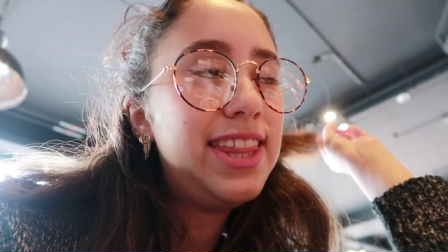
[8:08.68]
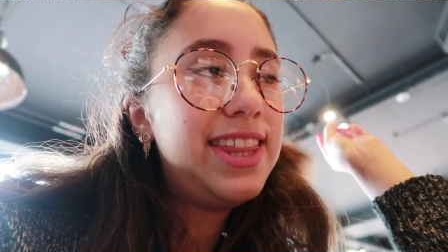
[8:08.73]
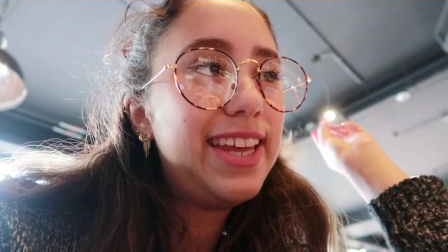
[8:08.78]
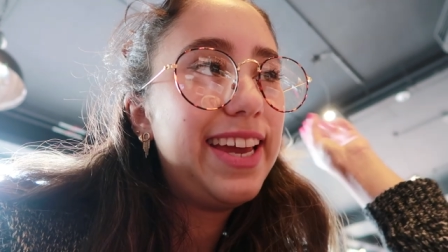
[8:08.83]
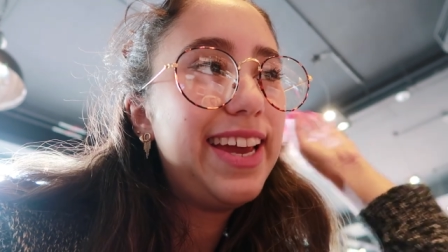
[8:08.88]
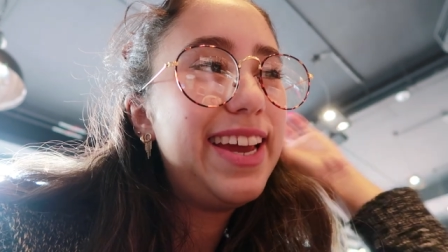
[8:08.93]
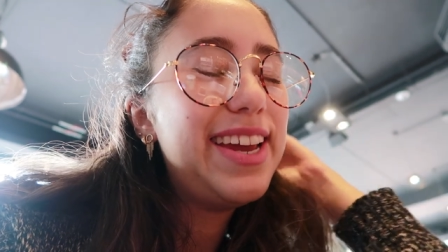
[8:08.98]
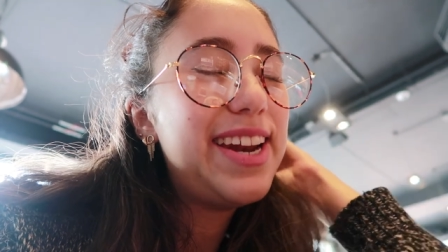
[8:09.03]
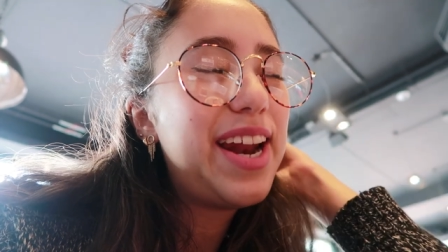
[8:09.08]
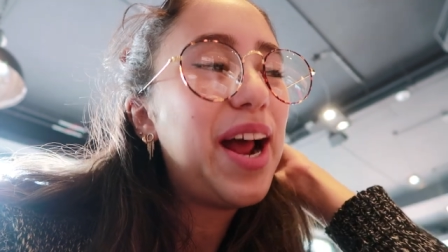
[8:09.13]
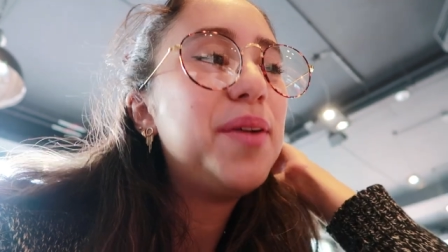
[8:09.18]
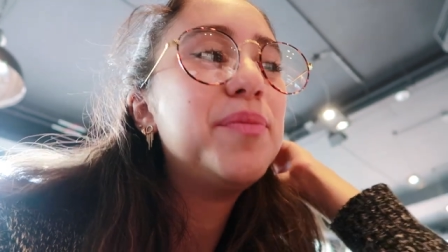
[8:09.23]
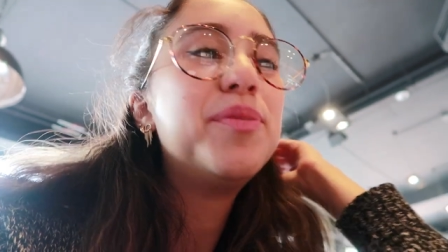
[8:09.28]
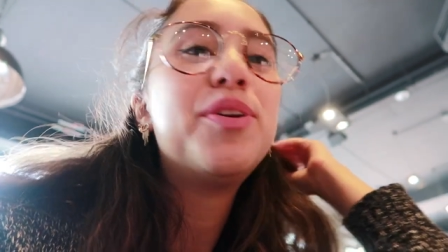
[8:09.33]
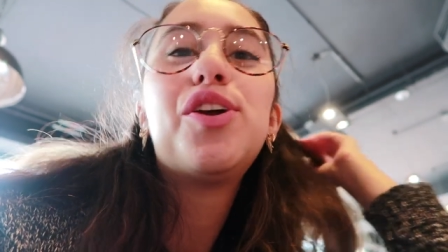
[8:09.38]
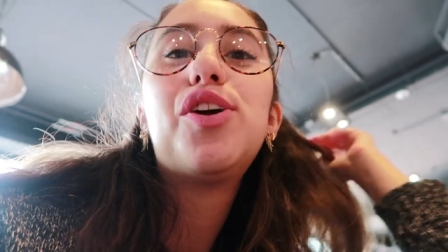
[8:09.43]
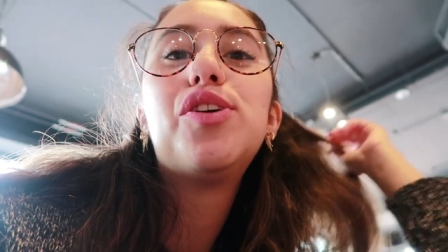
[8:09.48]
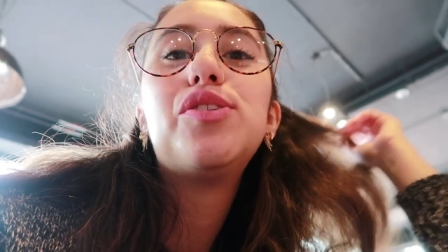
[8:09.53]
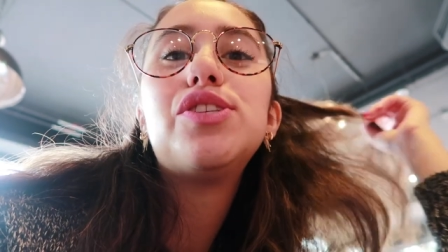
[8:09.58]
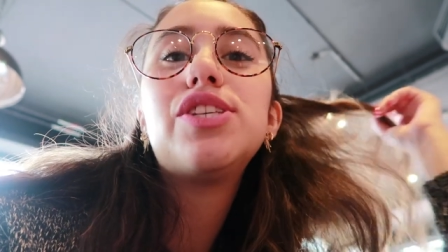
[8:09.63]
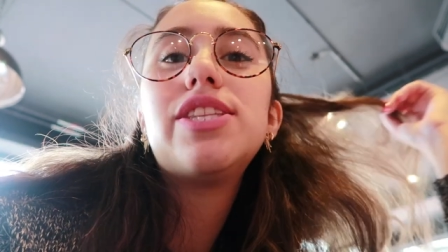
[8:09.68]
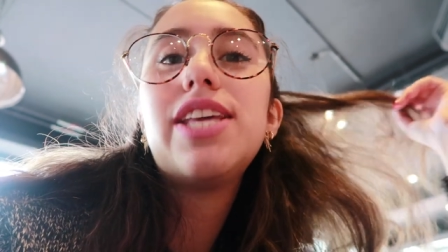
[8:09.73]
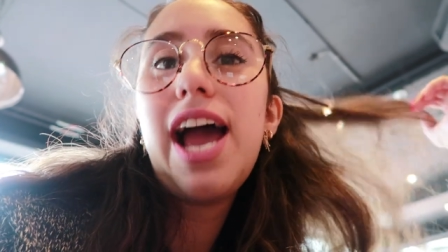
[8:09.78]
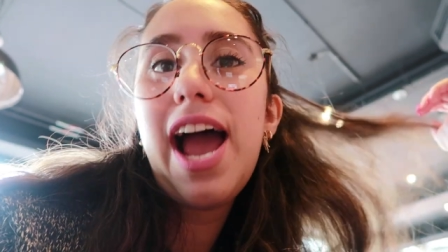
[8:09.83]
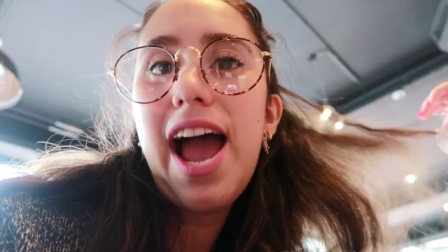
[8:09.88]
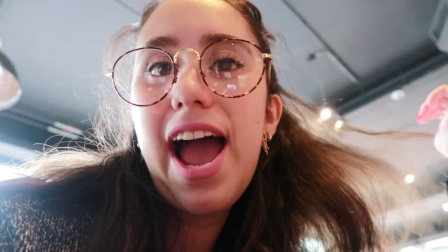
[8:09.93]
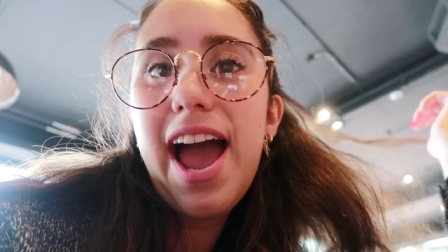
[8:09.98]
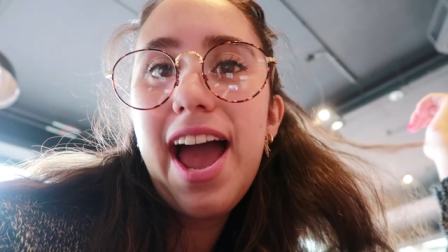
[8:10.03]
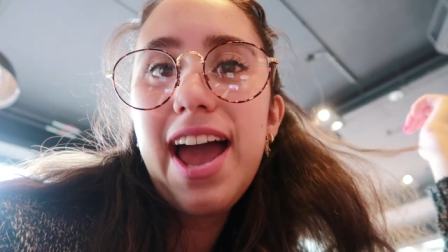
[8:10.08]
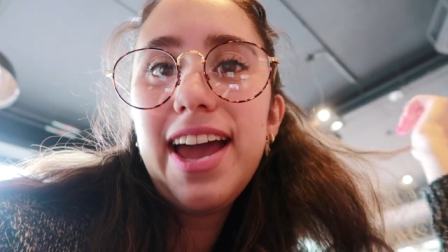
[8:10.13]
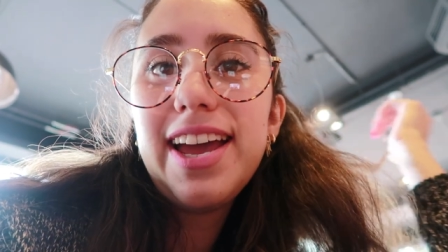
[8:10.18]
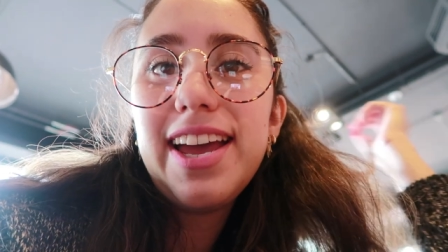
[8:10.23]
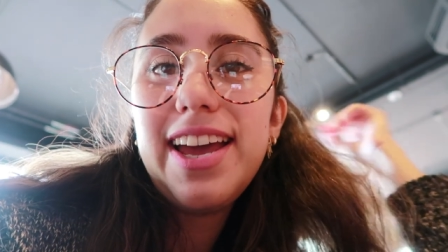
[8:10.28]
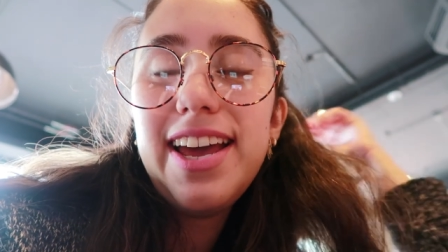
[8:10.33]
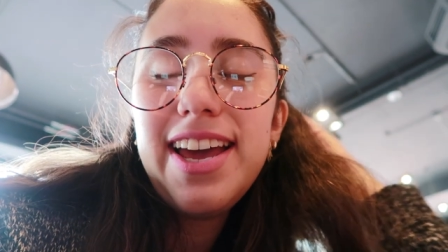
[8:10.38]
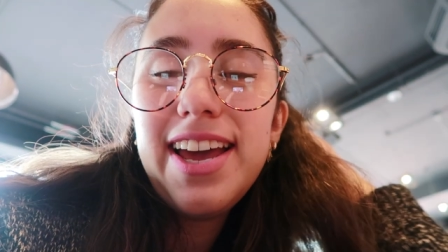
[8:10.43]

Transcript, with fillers: and then I'm gonna go to the Hague,